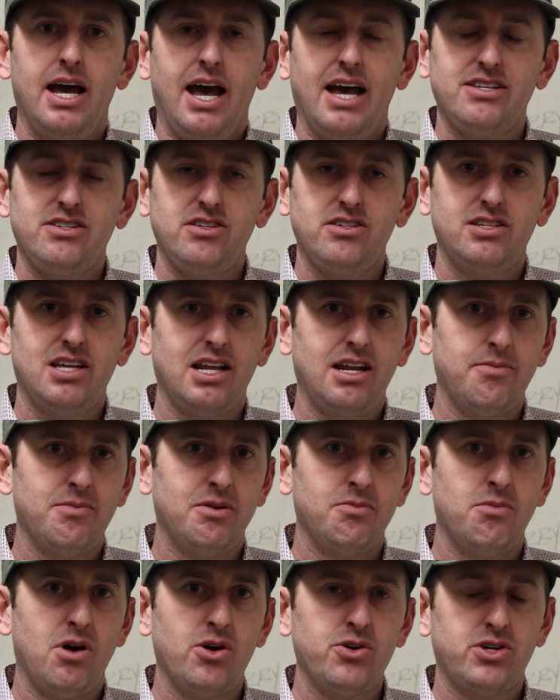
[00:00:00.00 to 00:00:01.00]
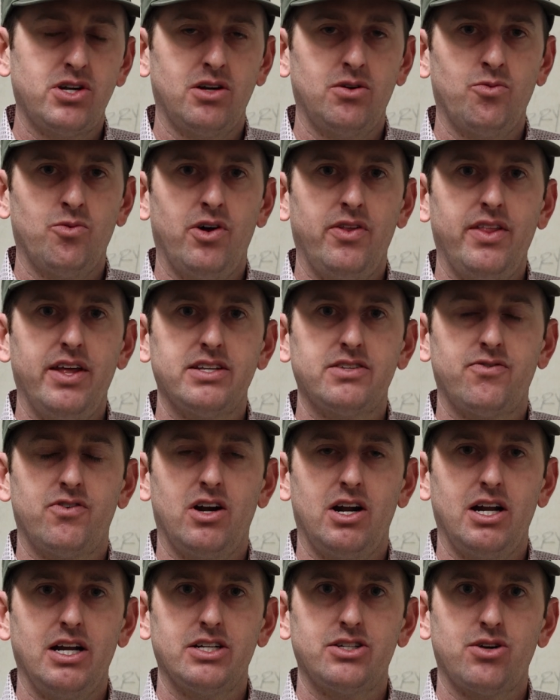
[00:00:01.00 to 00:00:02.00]
As you set him in motion, one that's
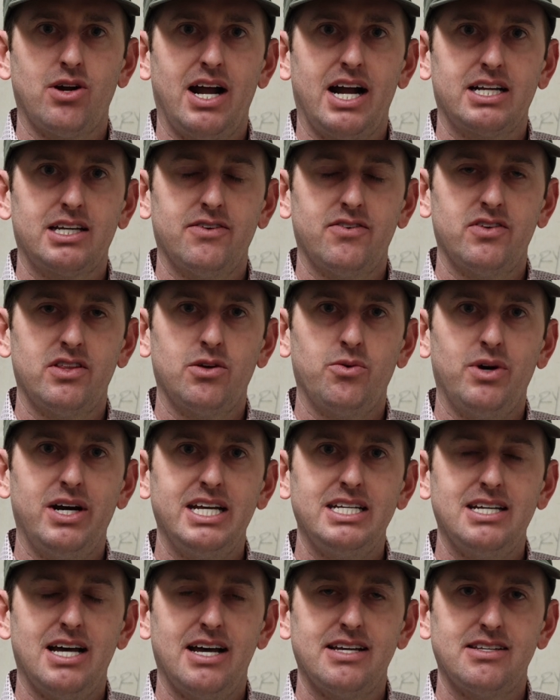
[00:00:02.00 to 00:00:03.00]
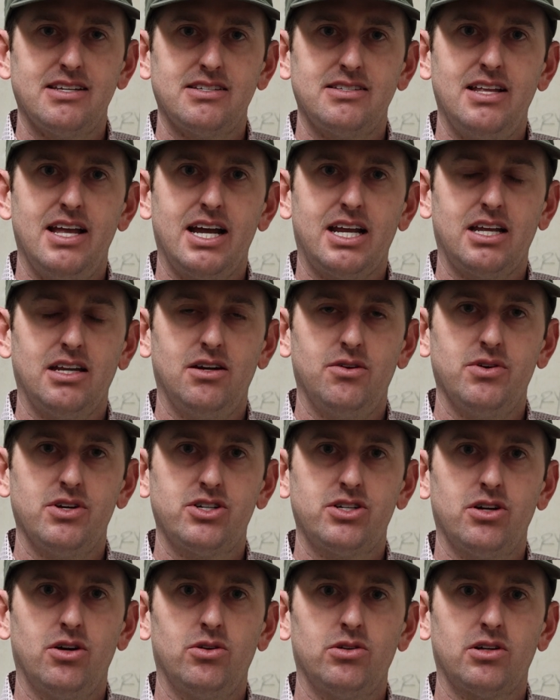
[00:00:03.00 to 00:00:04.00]
very attractive in the way he ties his neck into his
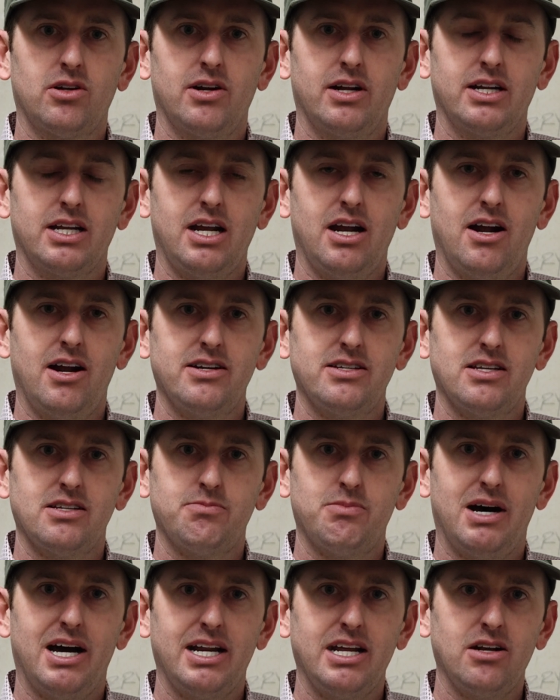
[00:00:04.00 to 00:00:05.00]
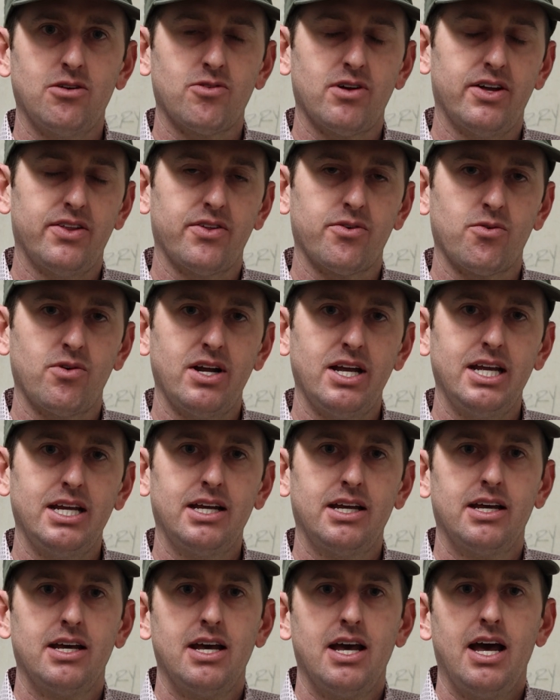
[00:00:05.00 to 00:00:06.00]
shoulder and carries his body around the
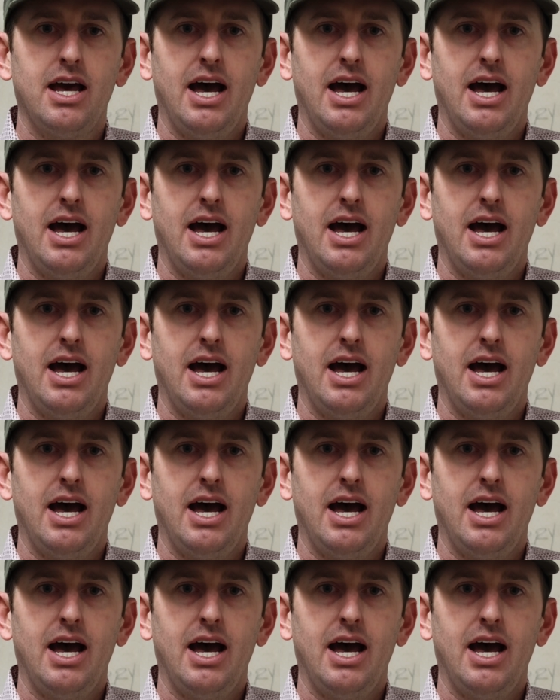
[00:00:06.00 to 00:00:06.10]
ring.